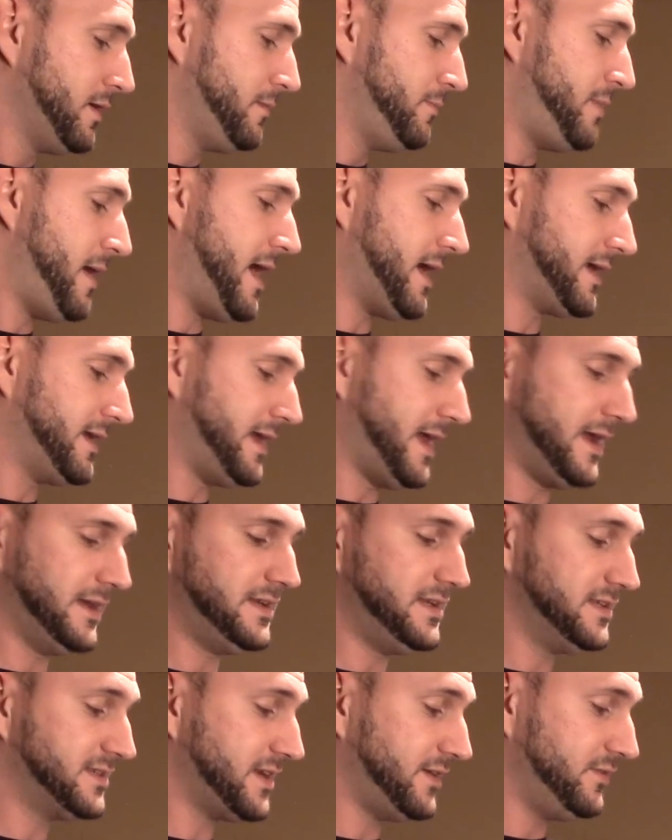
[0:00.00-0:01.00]
back in
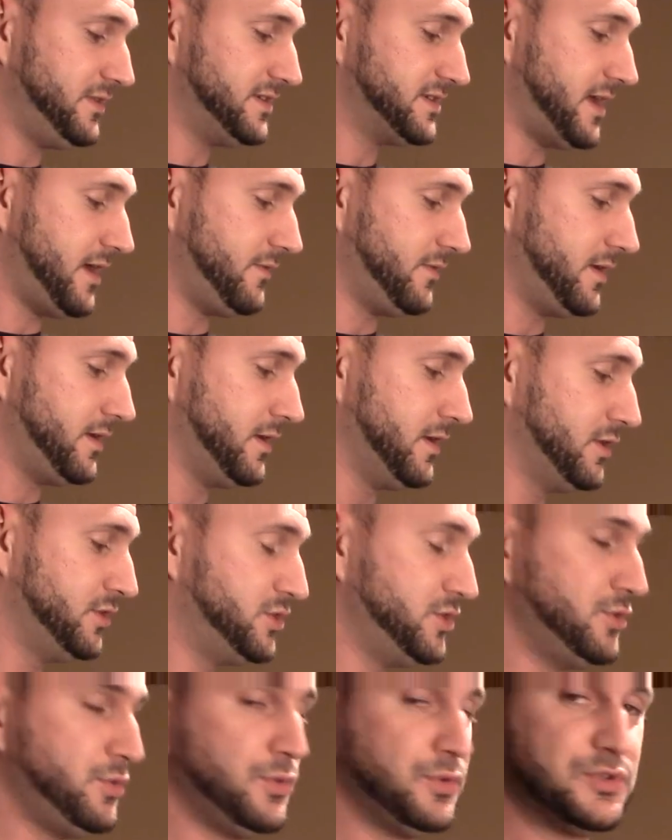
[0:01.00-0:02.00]
1977
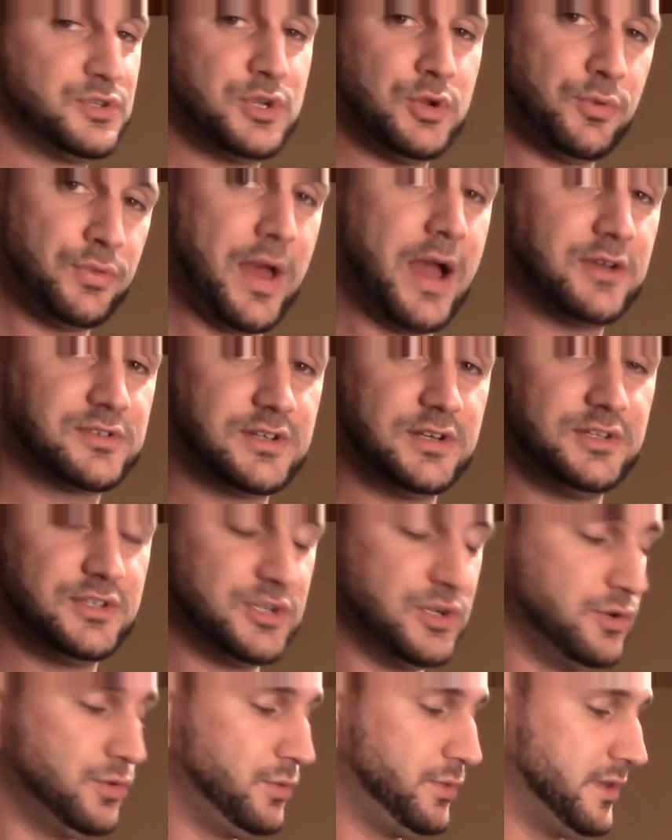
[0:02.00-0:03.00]
to
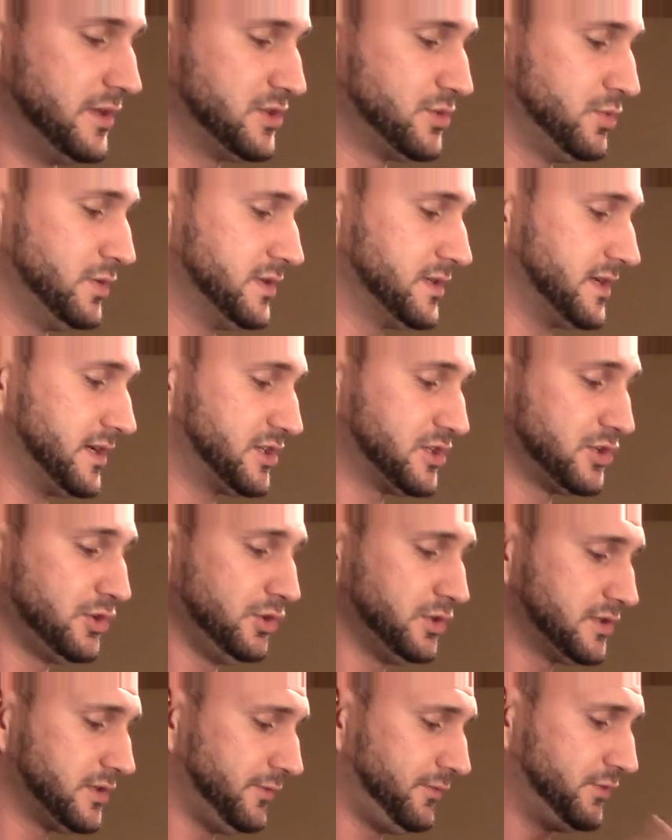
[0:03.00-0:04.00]
2002. This was
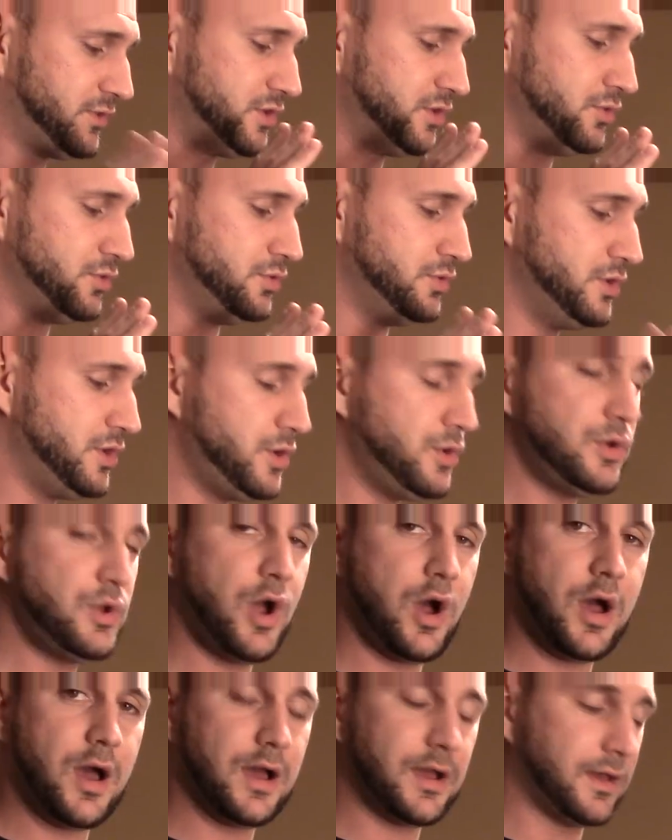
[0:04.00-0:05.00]
exclusive to New
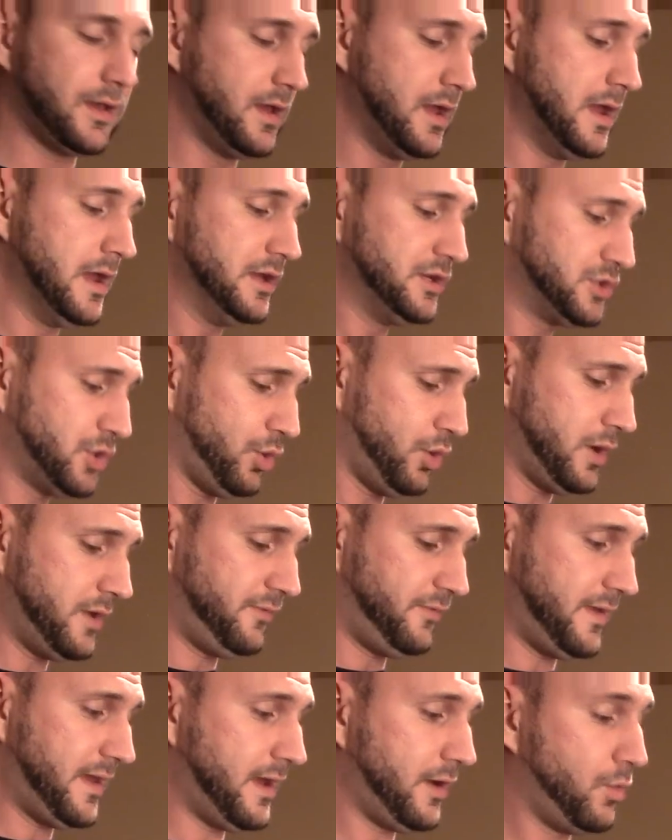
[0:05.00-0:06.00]
York Toy
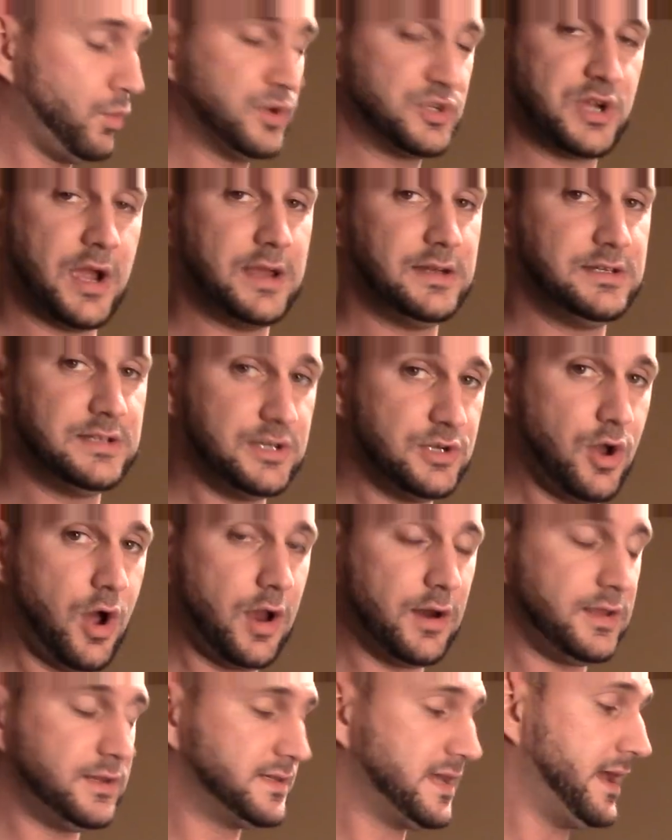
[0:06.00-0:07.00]
Fair, which I did
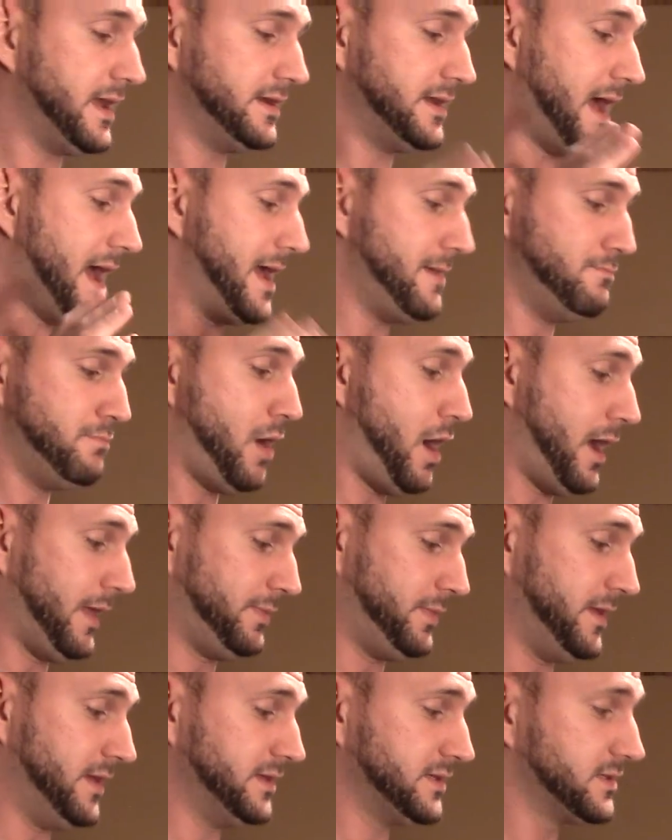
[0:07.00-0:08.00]
not attend. I
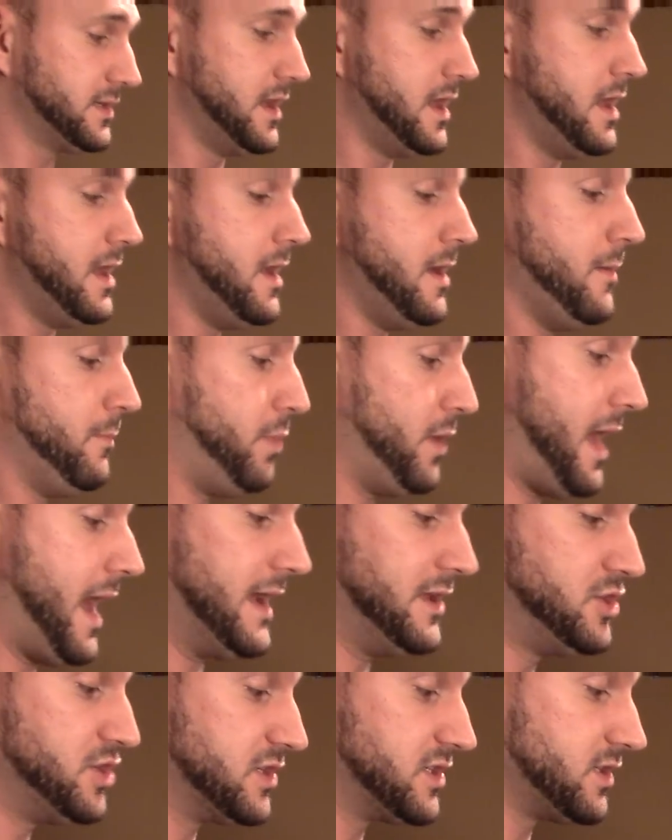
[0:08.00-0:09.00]
bought this, but
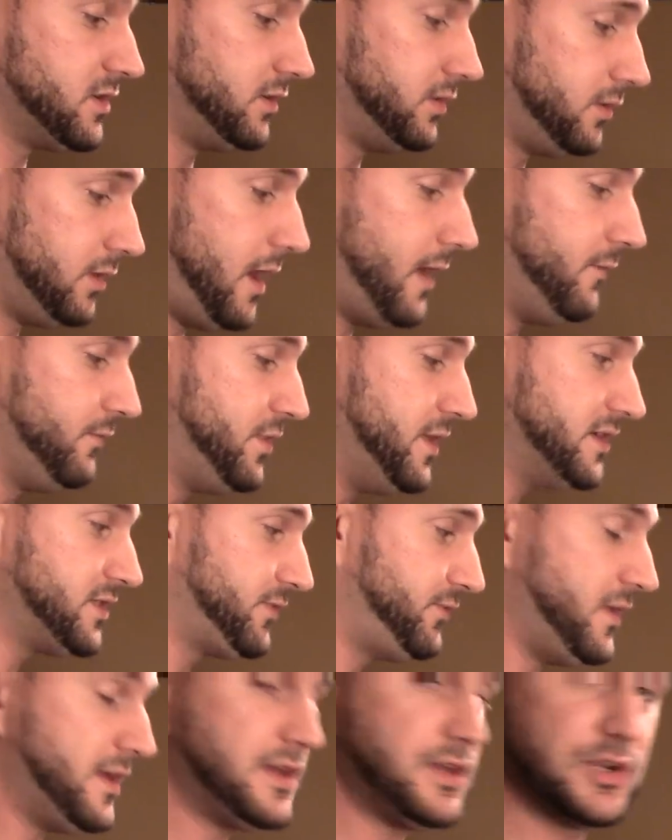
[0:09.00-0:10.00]
I just love this
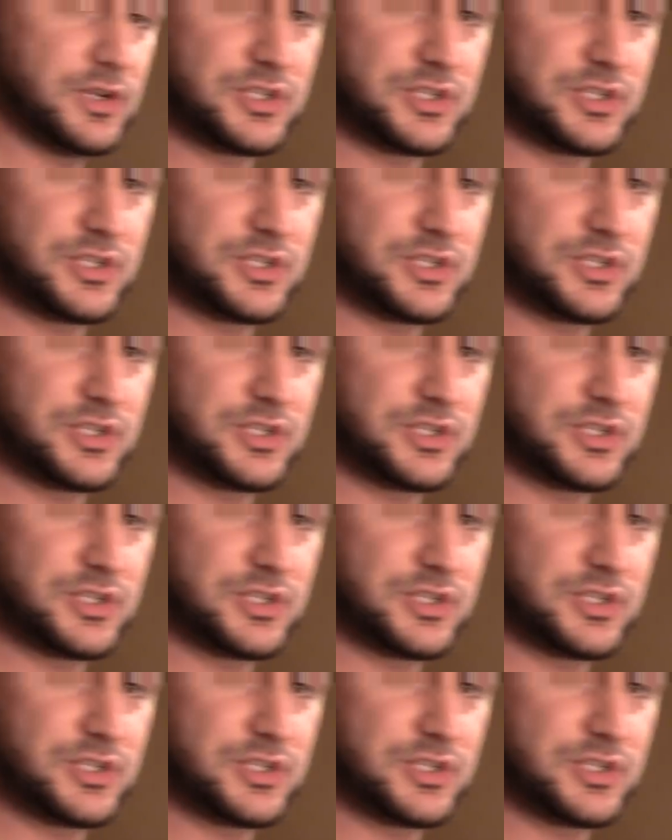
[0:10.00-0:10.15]
figure